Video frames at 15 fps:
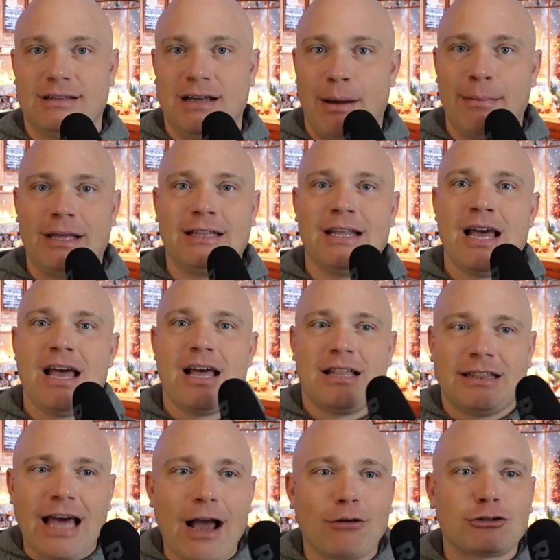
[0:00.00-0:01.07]
I mean,
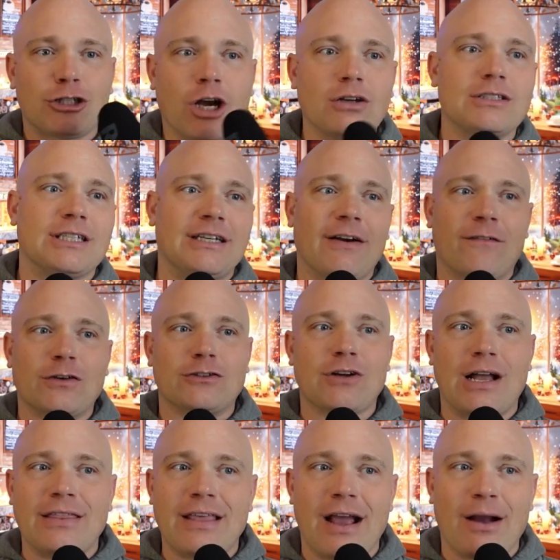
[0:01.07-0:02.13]
that shows the difference
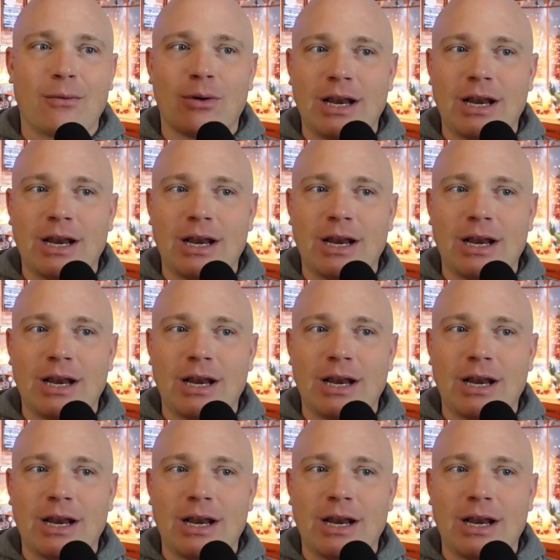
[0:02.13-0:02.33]
right there.